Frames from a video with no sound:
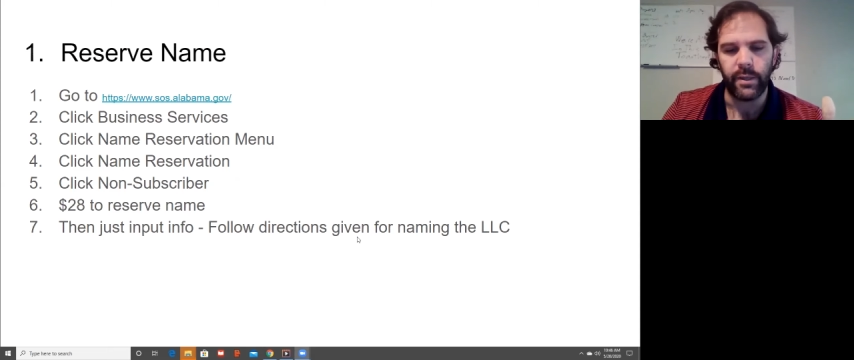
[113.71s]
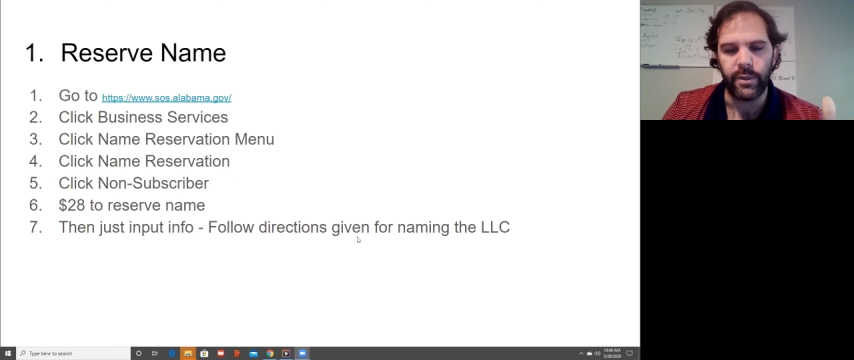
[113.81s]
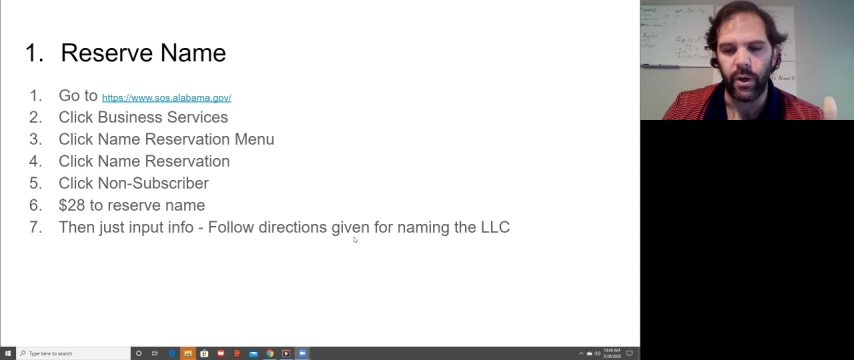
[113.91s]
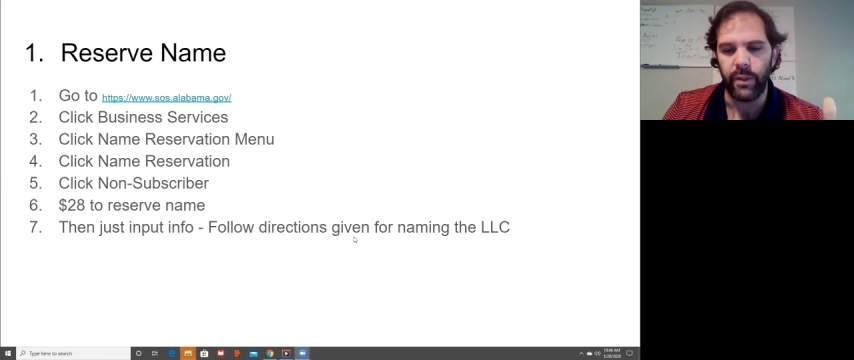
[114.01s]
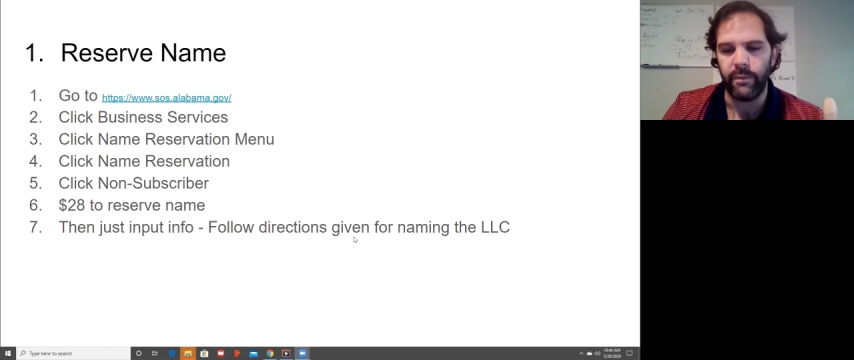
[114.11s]

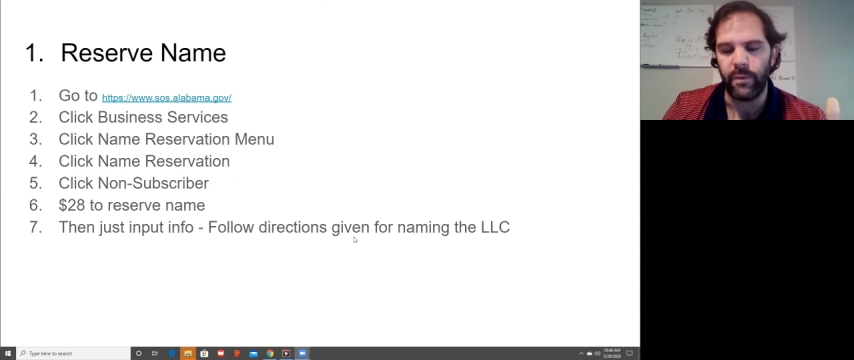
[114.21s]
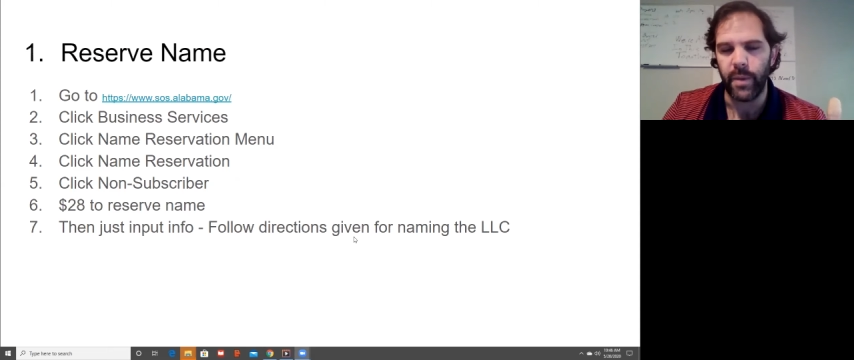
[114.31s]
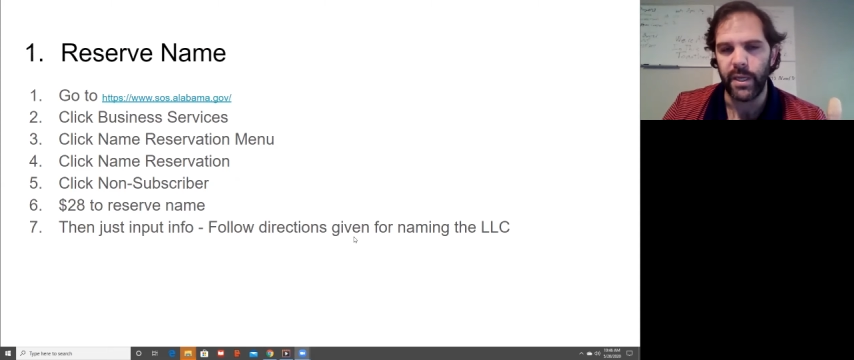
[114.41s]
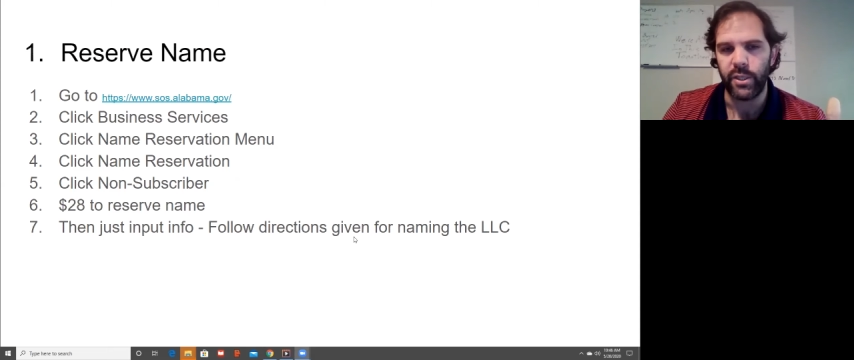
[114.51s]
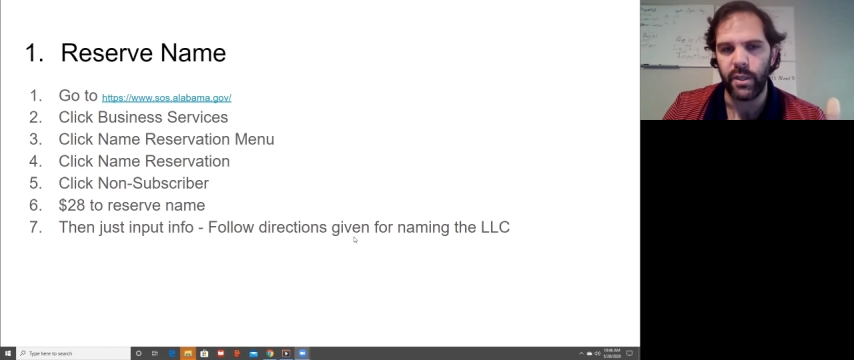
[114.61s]
enter all the
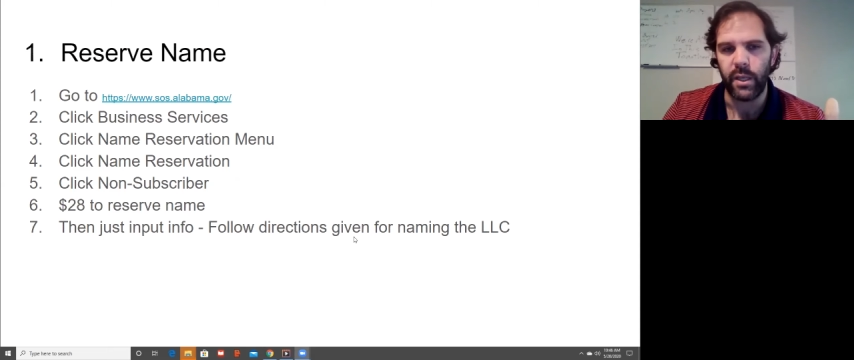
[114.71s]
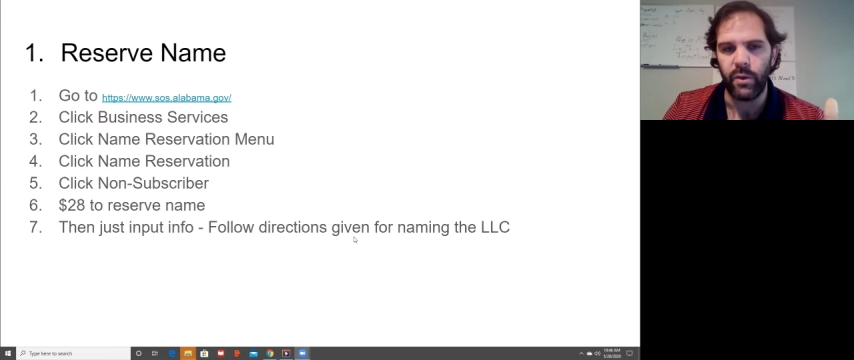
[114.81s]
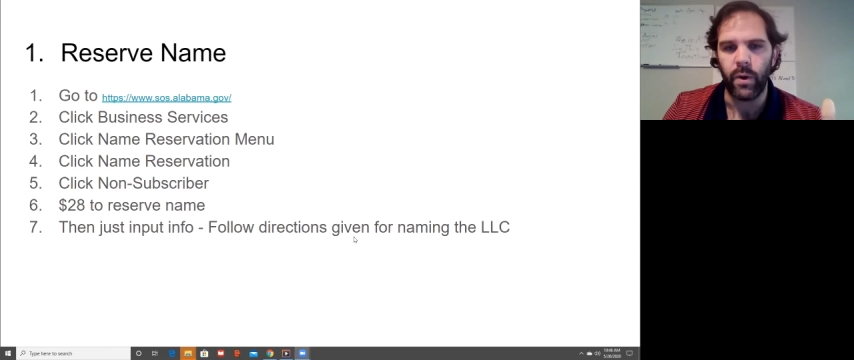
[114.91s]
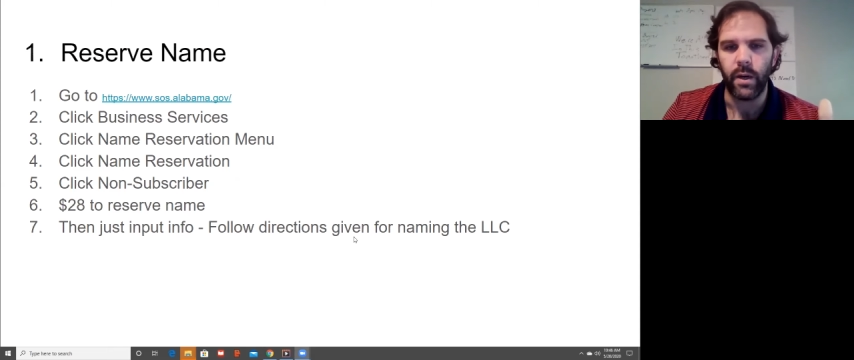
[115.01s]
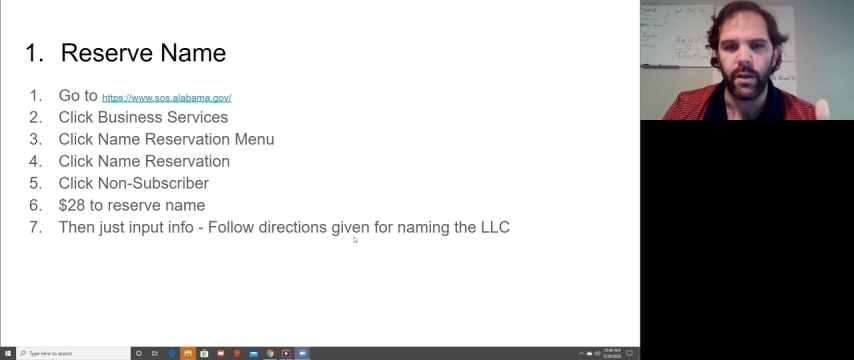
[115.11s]
information that
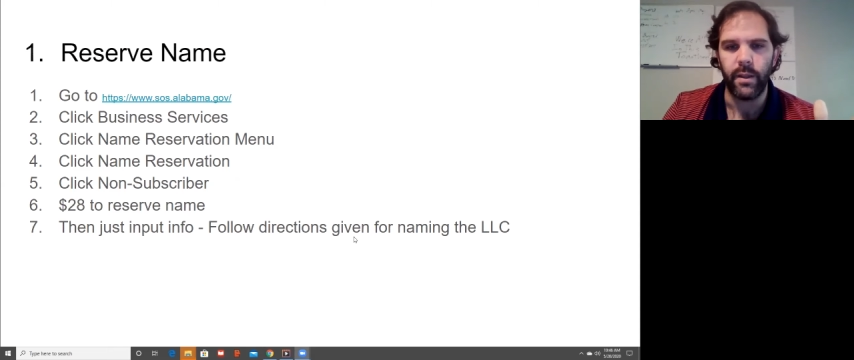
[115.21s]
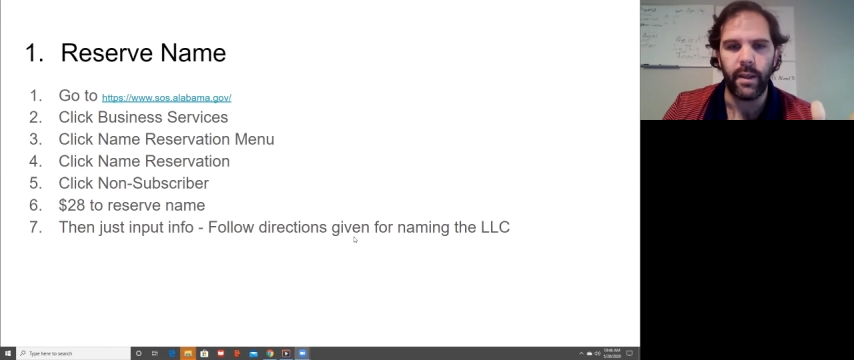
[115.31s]
you want.